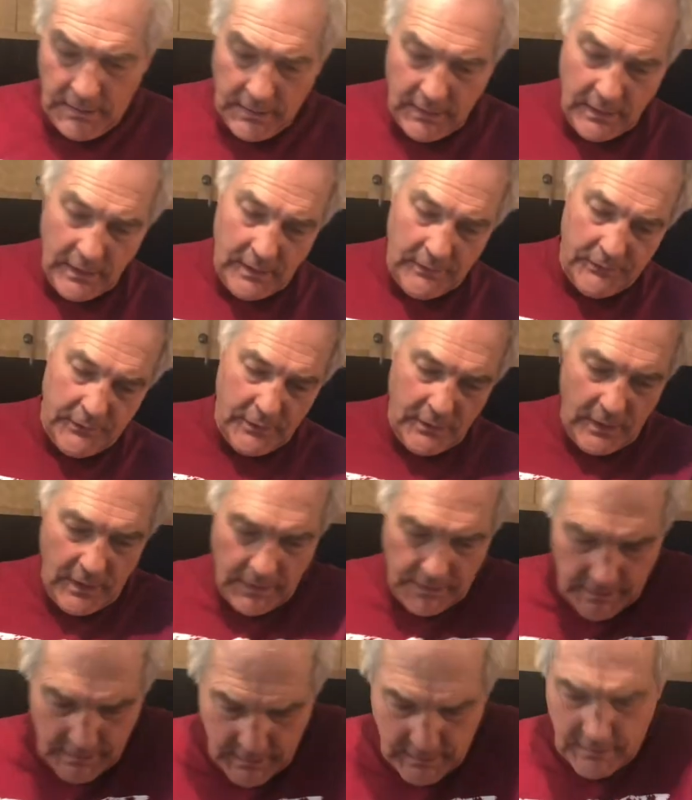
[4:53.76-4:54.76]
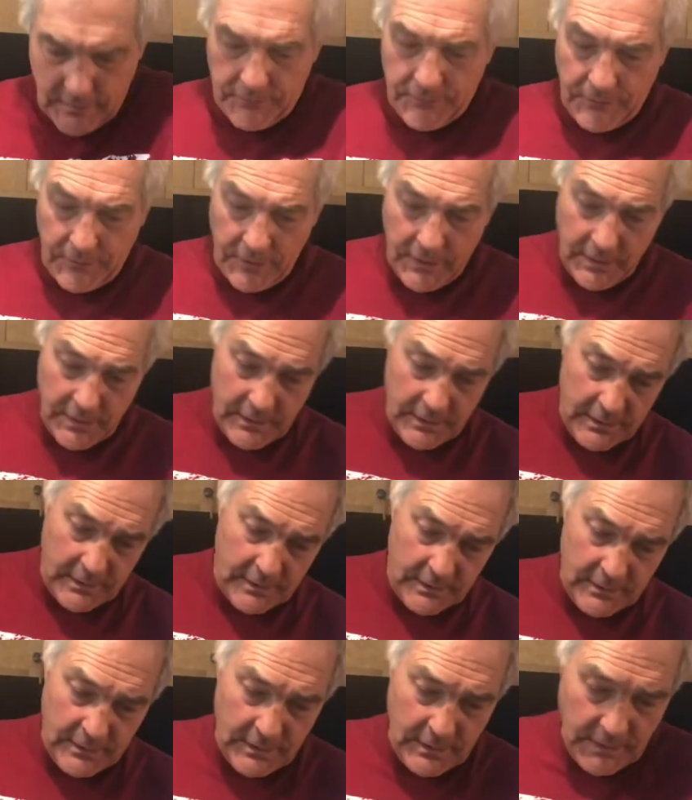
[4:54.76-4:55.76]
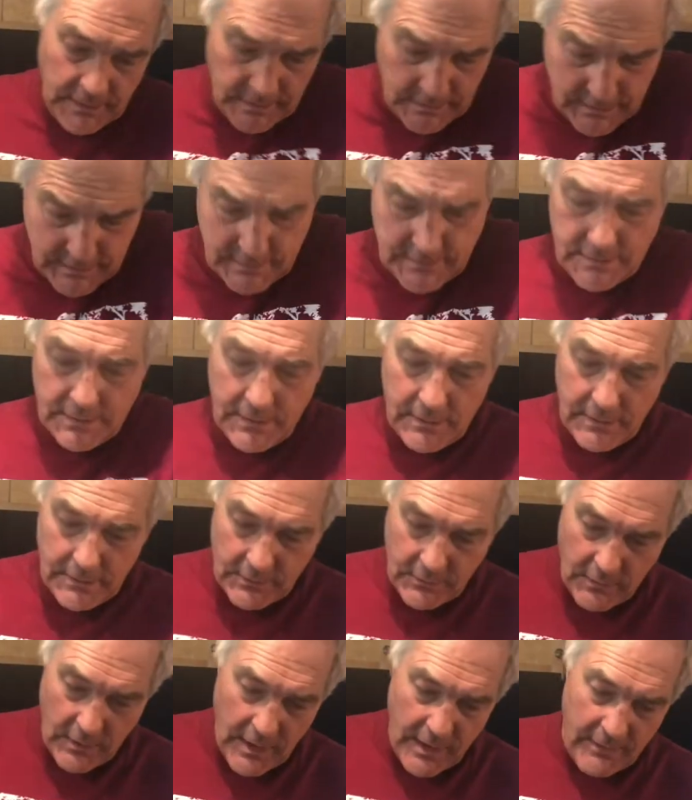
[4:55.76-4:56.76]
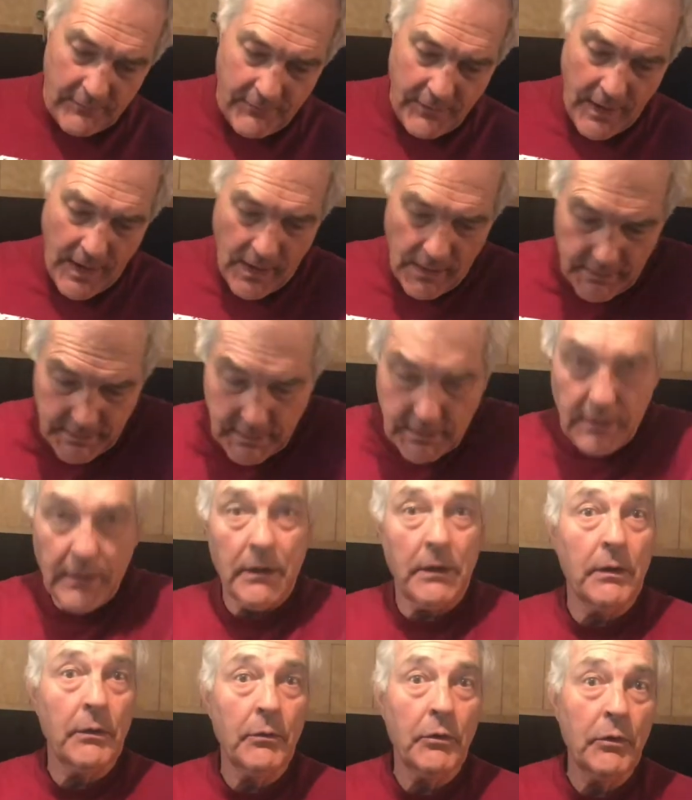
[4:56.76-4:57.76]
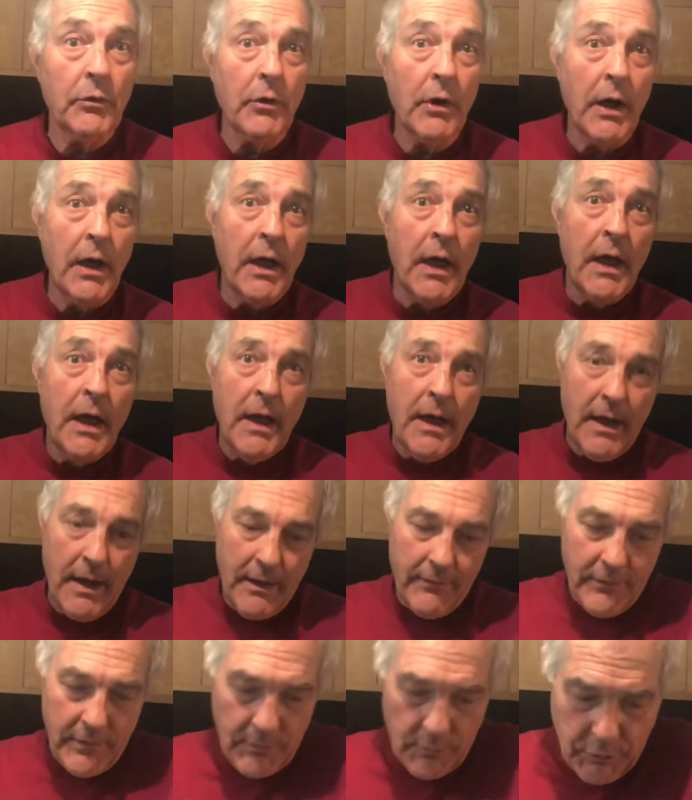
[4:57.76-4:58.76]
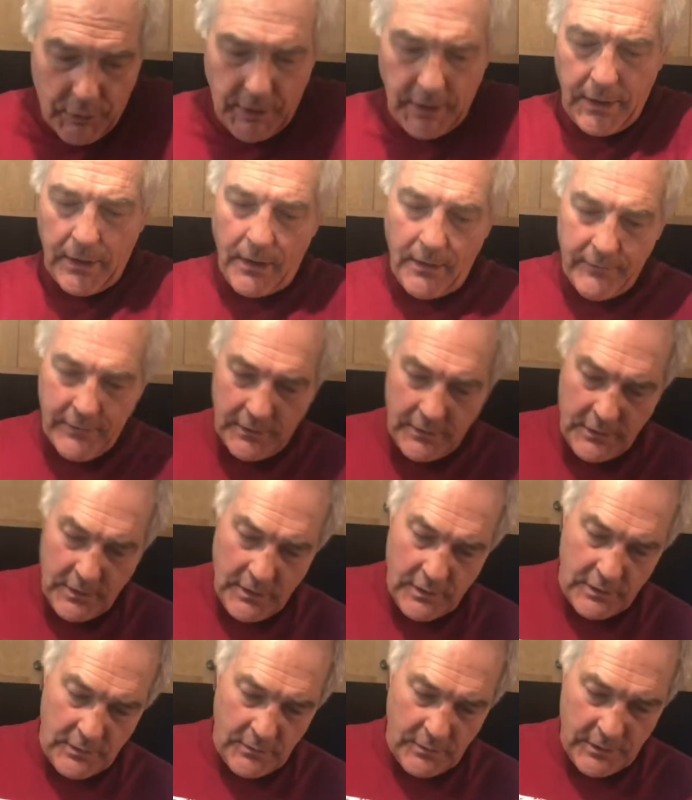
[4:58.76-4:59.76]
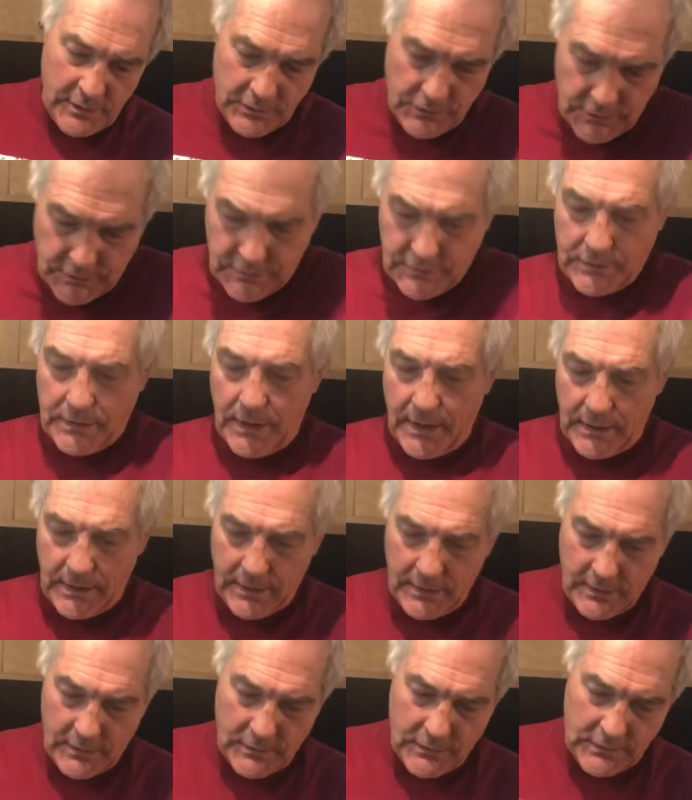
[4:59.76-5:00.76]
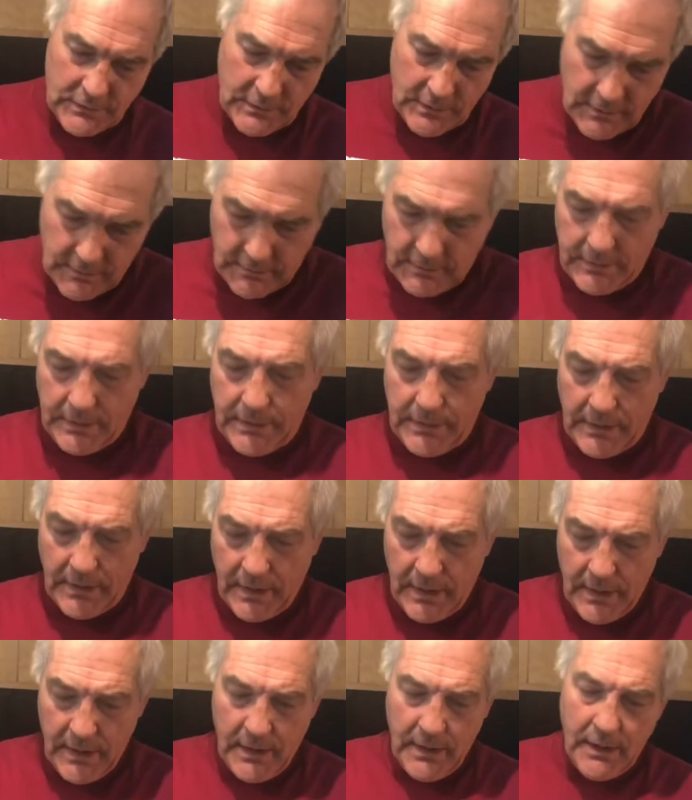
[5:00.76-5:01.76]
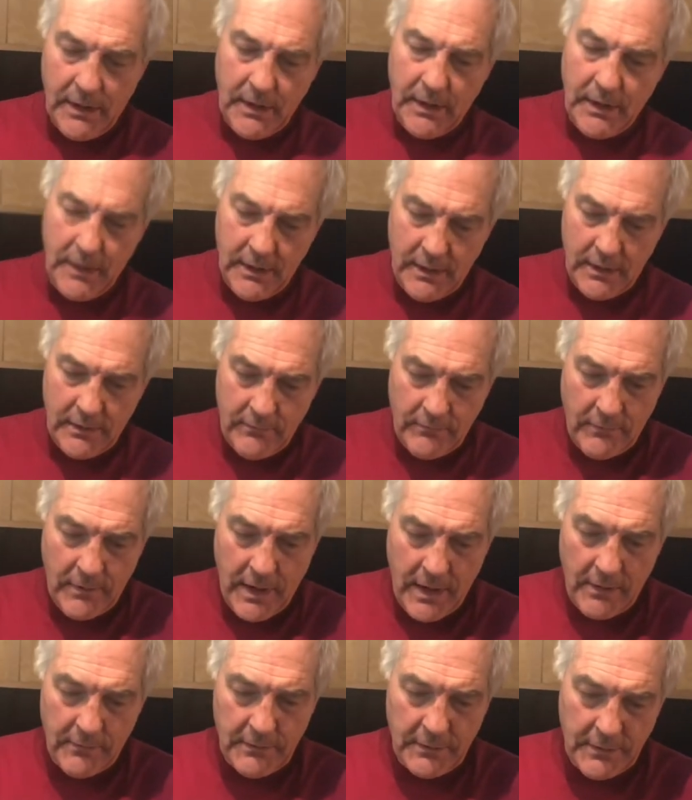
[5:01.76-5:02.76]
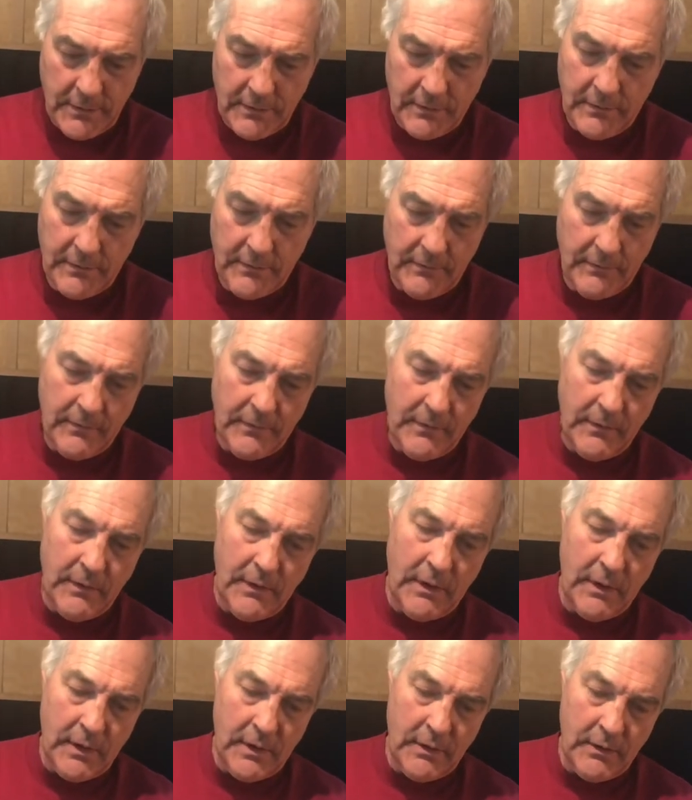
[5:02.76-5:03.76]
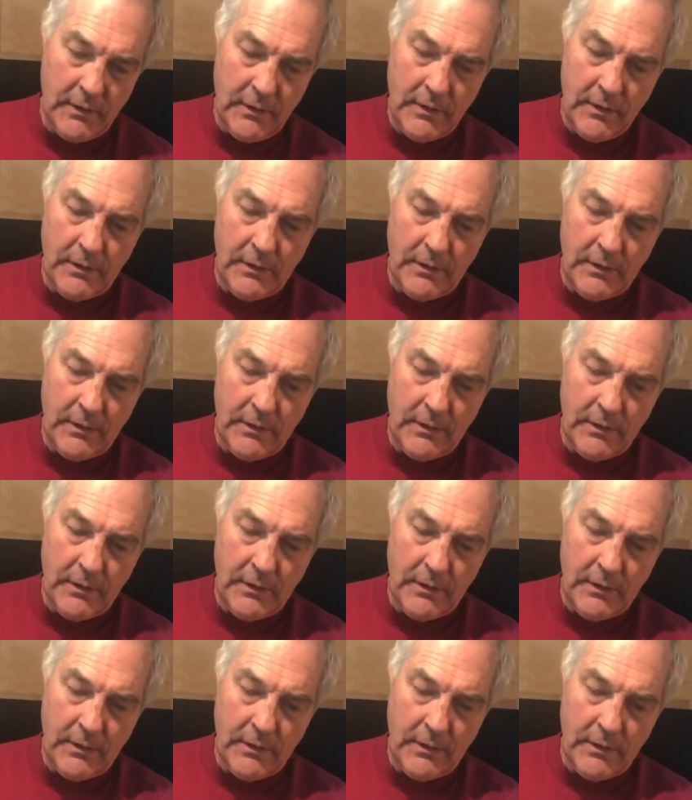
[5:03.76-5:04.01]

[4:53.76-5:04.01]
And if you're lucky enough, like us here at Quiet Valley, you have a brick oven. You want to just take it and circle it and round it and